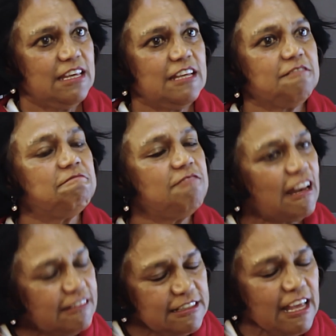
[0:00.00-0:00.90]
It
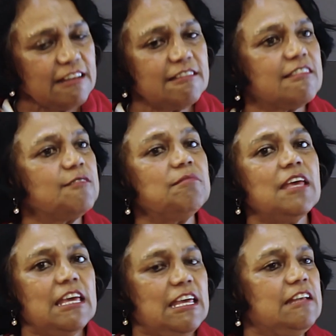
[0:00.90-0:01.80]
validates them,
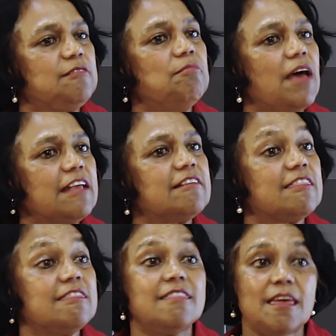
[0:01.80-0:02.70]
it makes
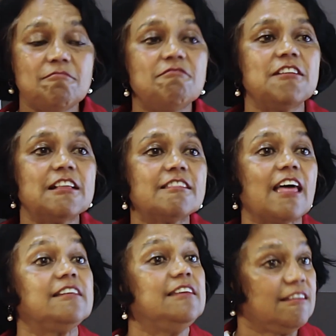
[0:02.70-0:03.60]
them feel
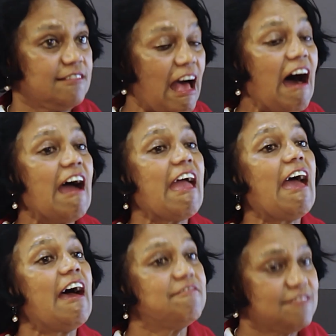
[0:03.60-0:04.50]
that, yes, I
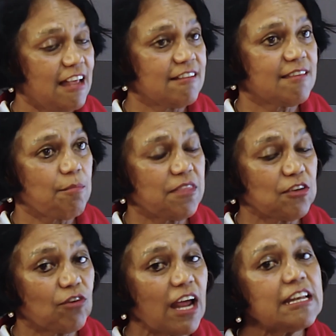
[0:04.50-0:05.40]
have done
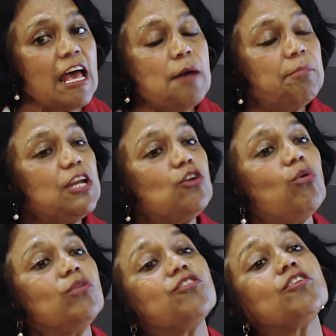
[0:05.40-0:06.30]
something right, but it
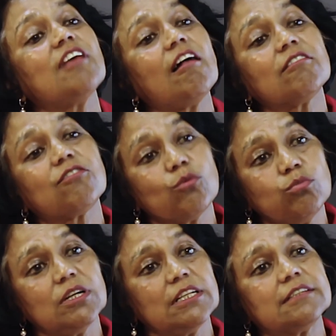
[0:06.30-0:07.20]
also tells the
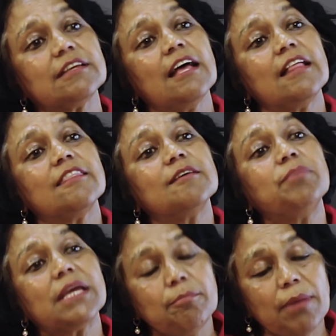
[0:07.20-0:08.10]
world, the
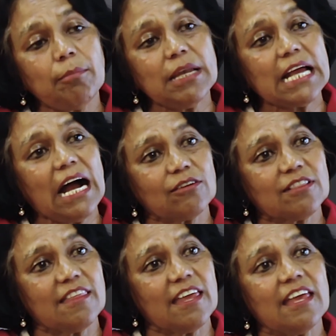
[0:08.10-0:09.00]
bigger public
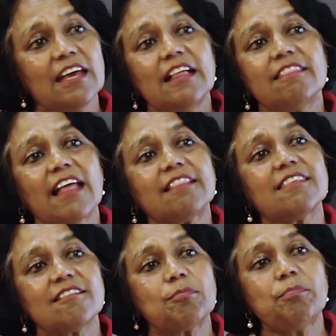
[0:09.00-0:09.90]
out there, that
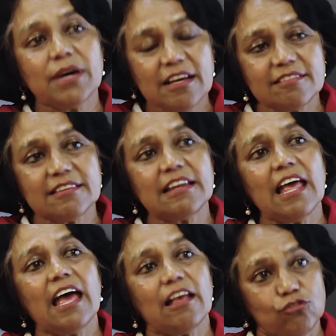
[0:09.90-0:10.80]
this
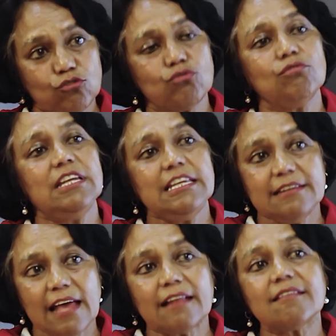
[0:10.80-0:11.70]
person has truly
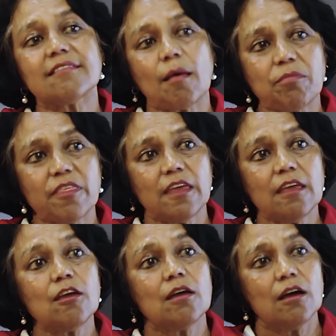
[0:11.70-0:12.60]
done
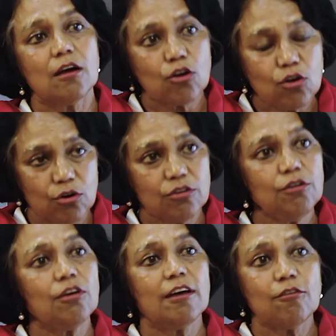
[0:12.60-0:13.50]
something
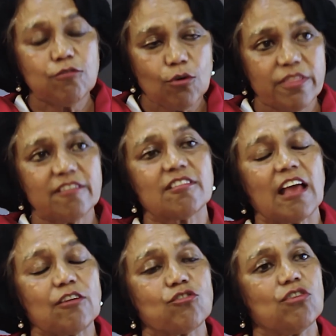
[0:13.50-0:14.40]
good for this
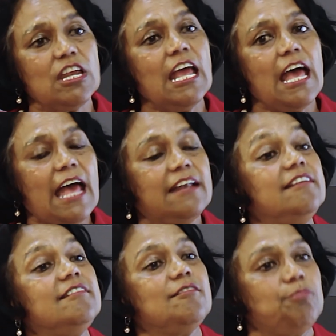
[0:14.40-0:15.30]
country and
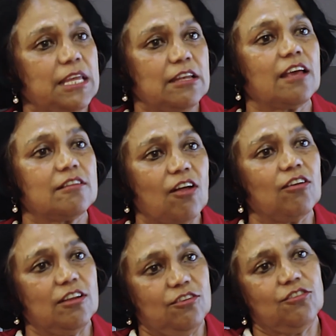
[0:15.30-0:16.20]
it is being
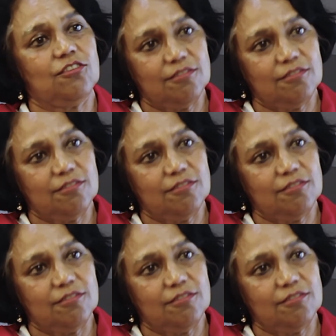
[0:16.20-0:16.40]
acknowledged.